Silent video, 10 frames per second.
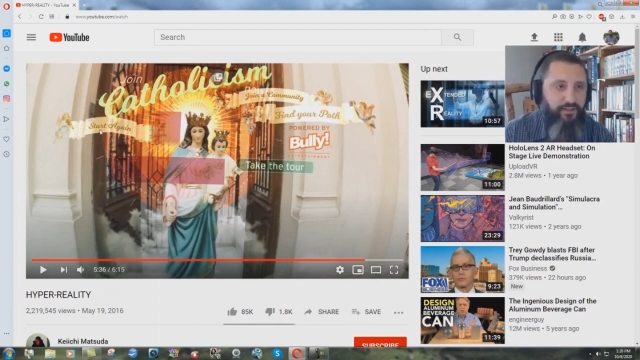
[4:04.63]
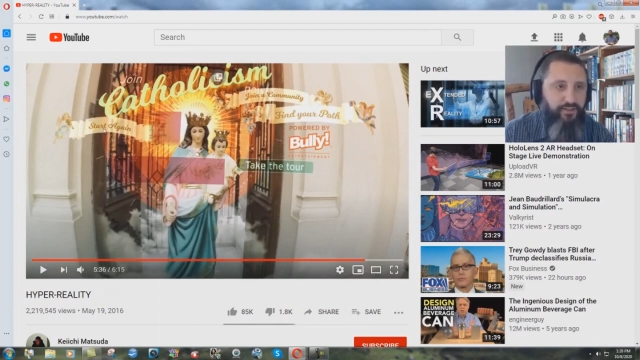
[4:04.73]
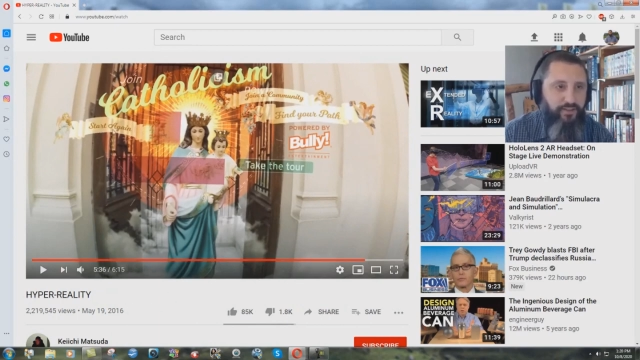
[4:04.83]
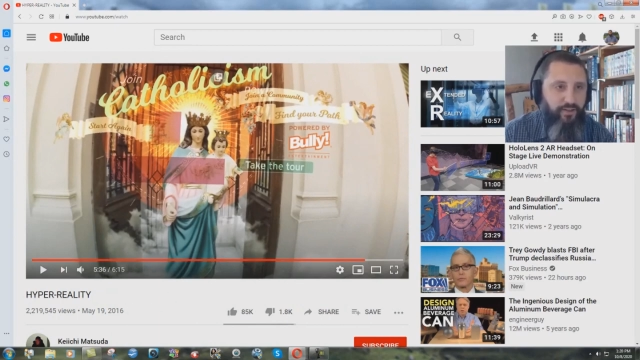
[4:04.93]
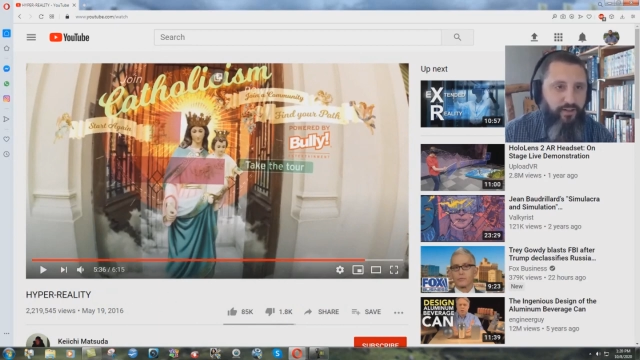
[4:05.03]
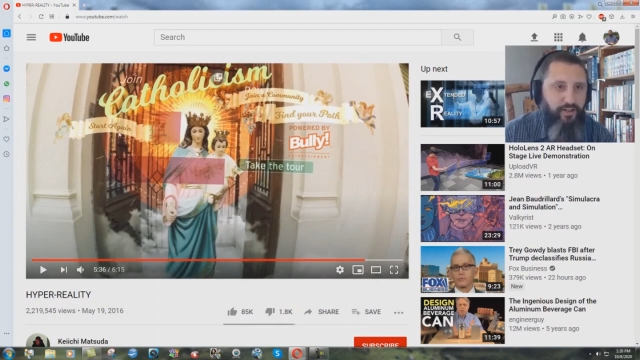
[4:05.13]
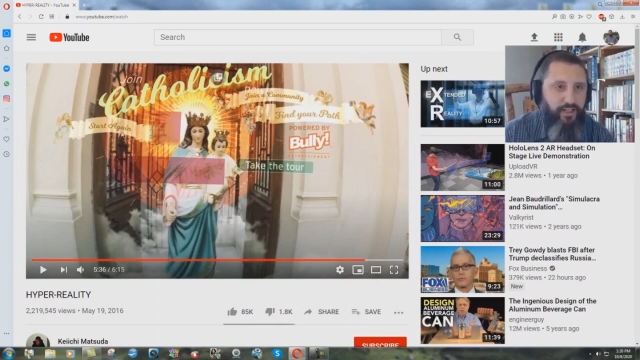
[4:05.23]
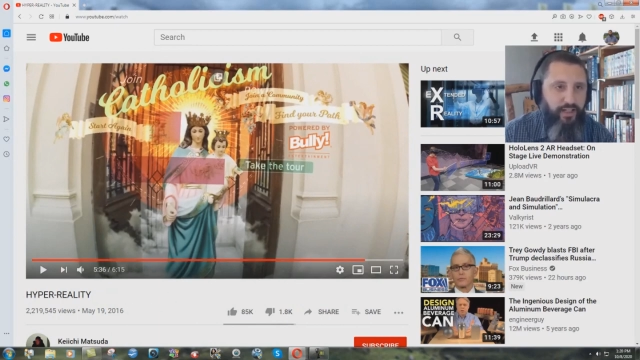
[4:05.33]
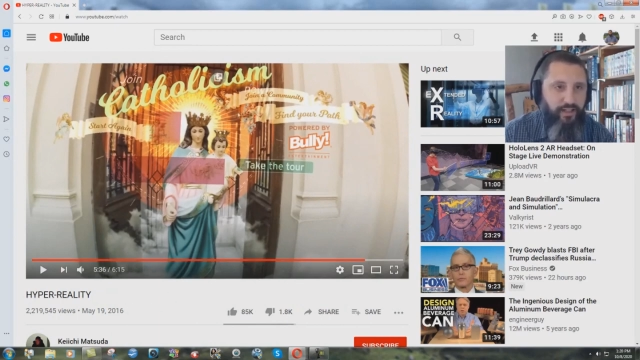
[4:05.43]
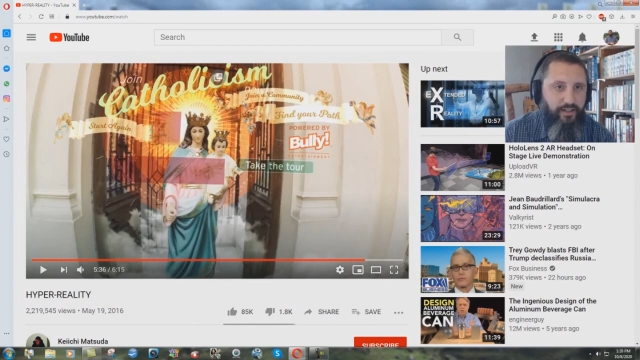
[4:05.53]
Start
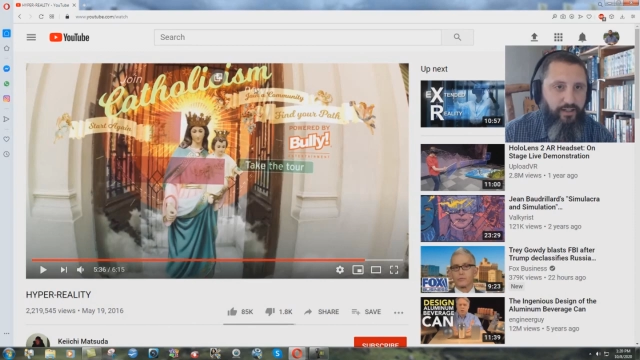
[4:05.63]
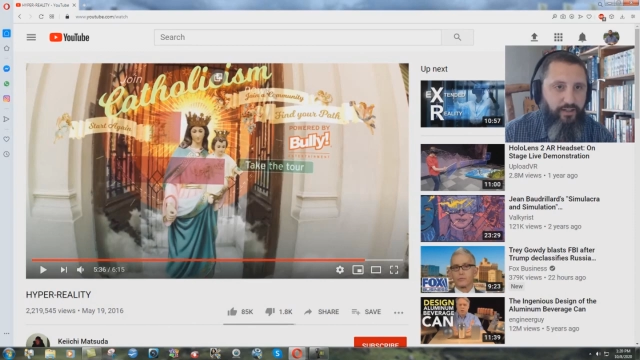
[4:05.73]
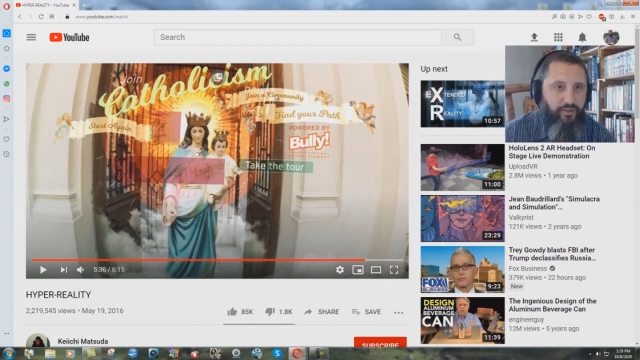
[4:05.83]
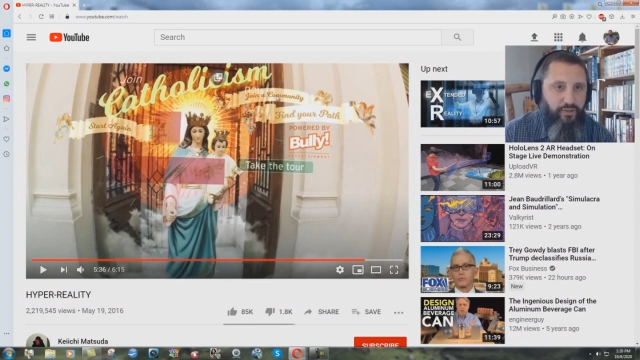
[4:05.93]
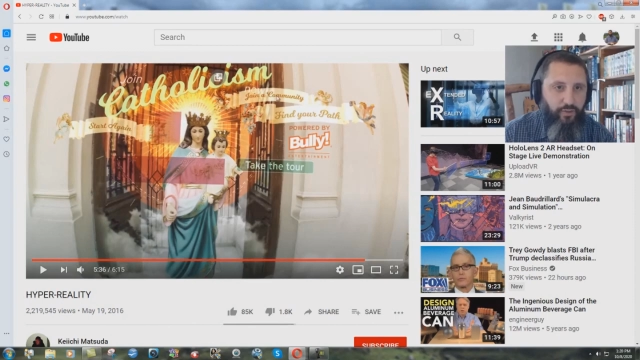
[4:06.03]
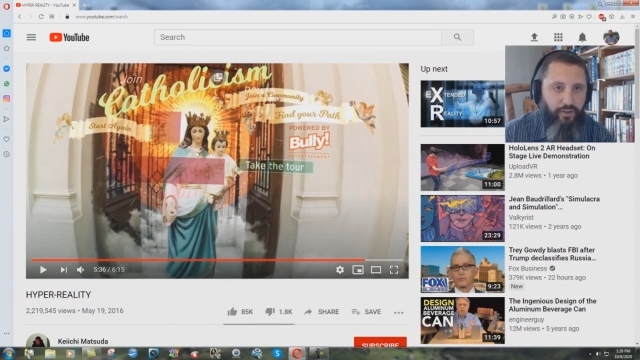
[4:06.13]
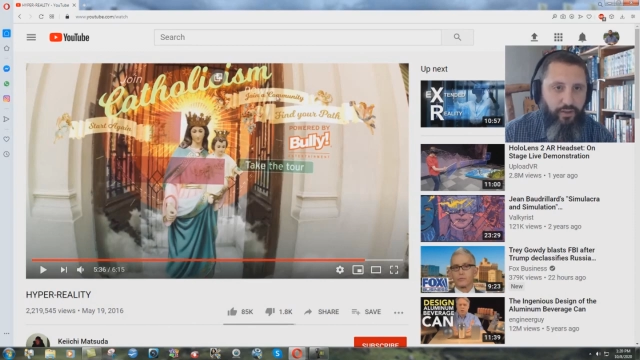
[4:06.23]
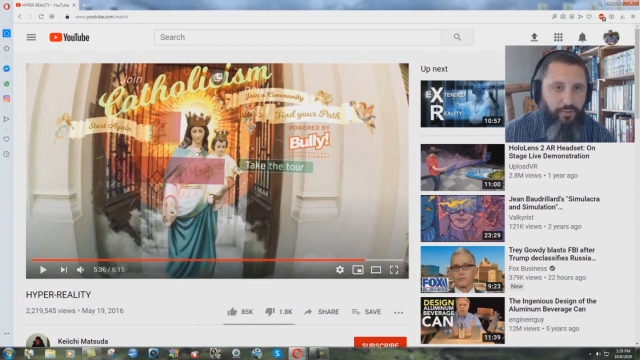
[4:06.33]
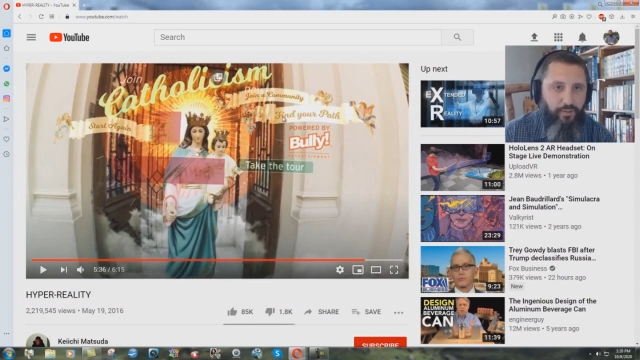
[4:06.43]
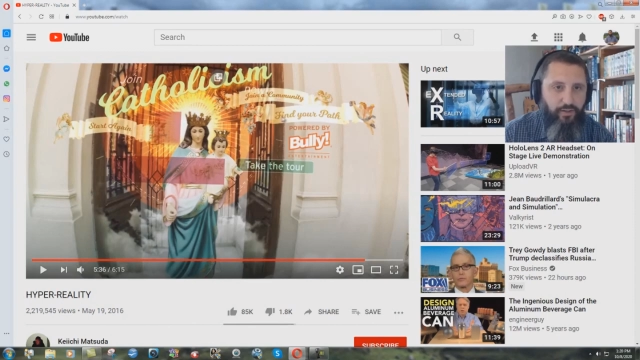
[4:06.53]
again. Join a
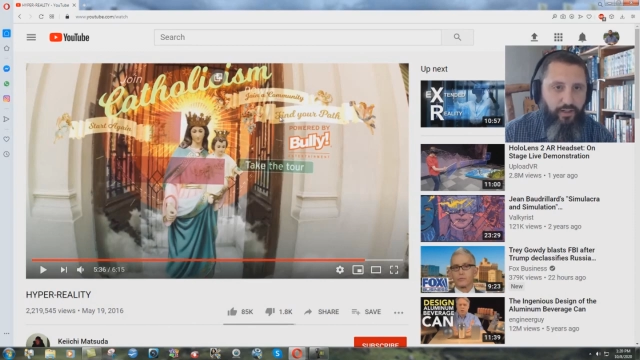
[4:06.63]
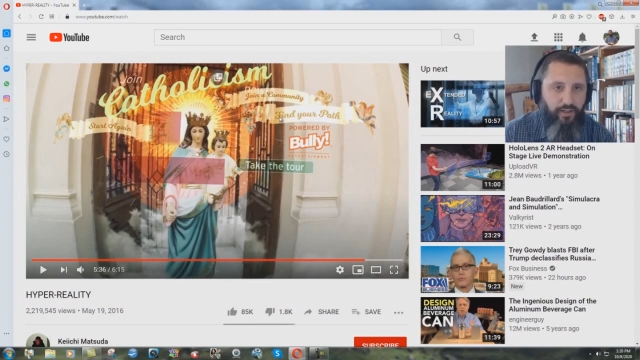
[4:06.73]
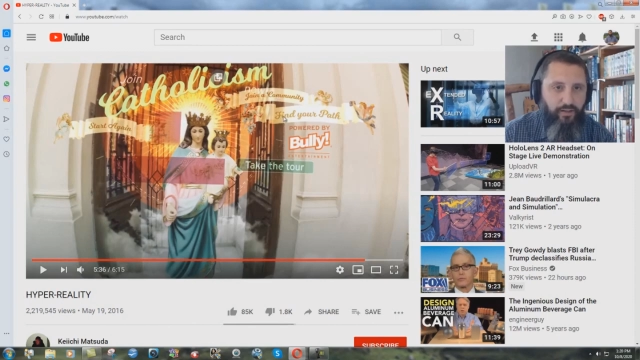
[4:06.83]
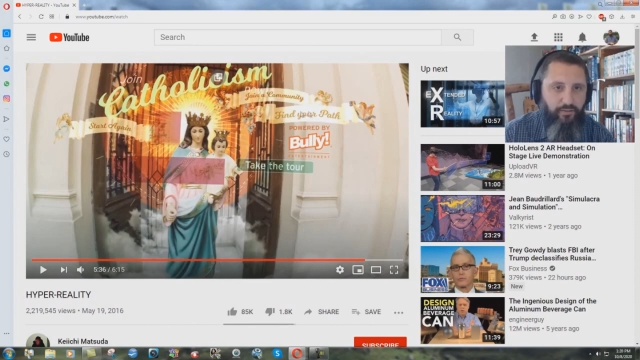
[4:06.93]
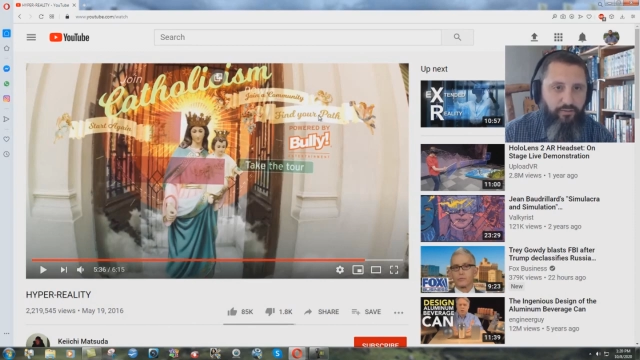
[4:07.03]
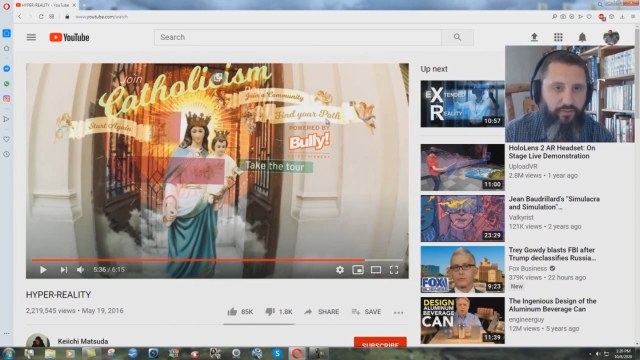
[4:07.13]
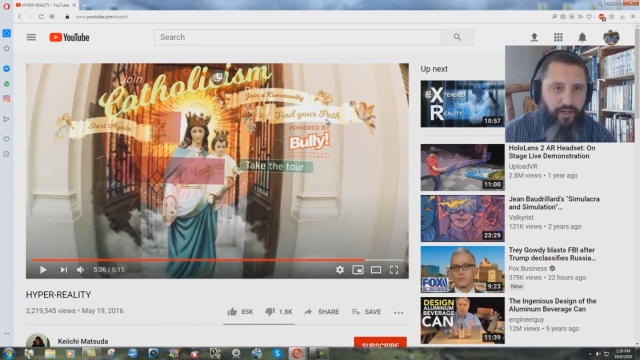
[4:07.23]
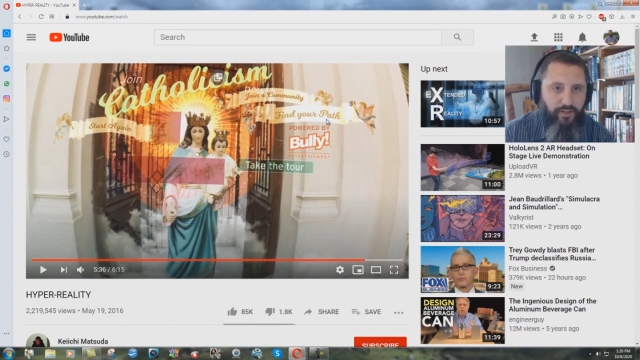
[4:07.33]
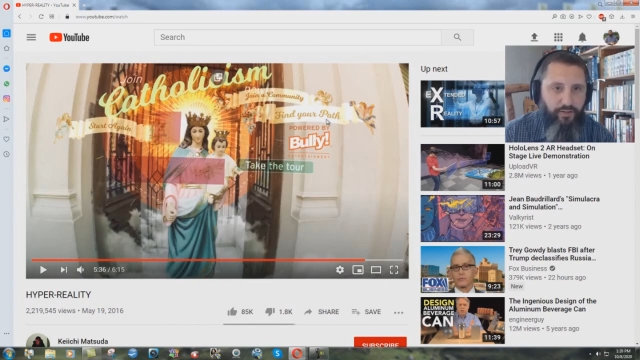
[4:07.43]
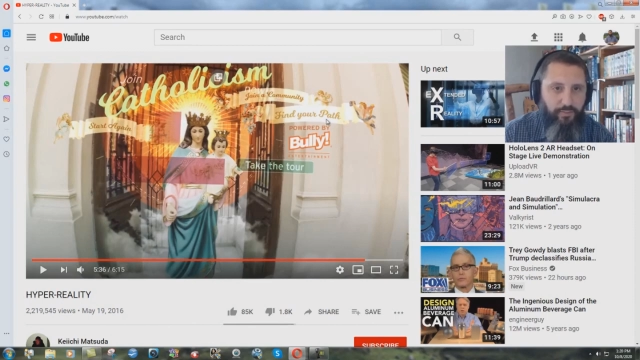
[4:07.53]
community.
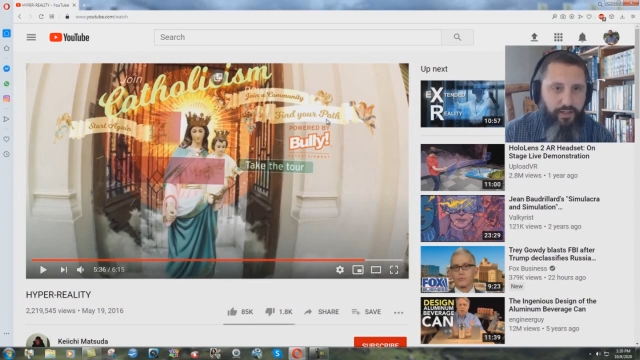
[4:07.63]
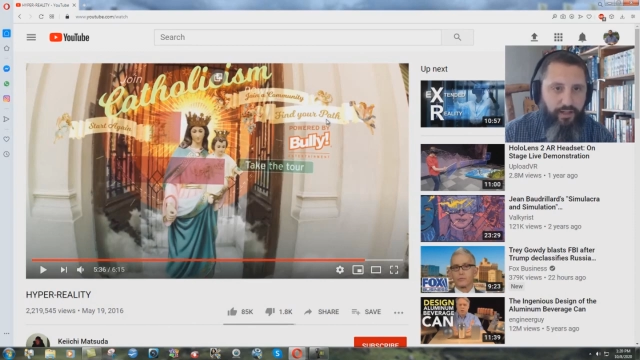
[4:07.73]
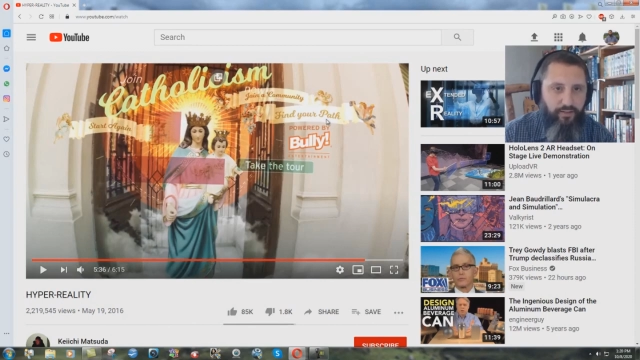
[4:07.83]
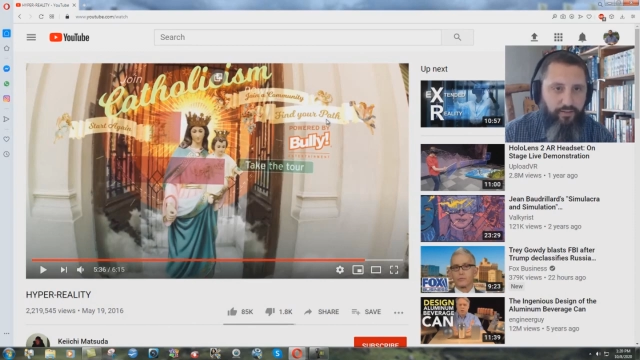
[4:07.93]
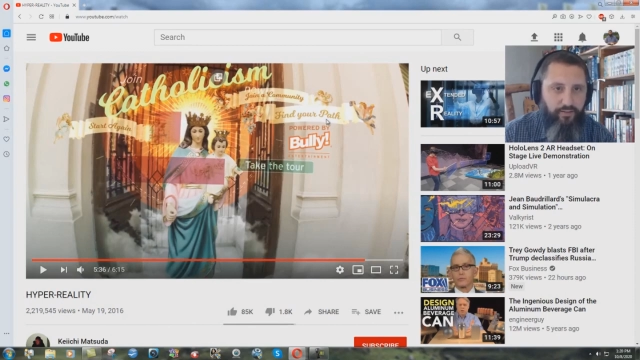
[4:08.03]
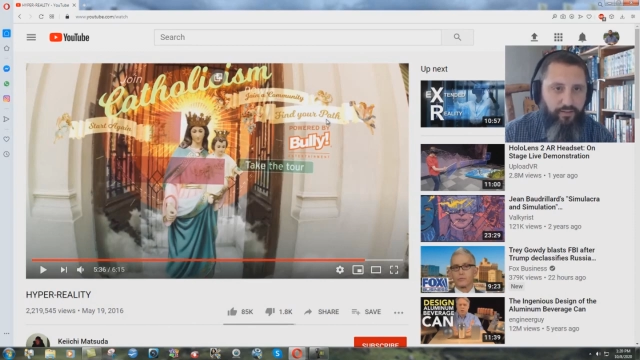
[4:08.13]
Find your path.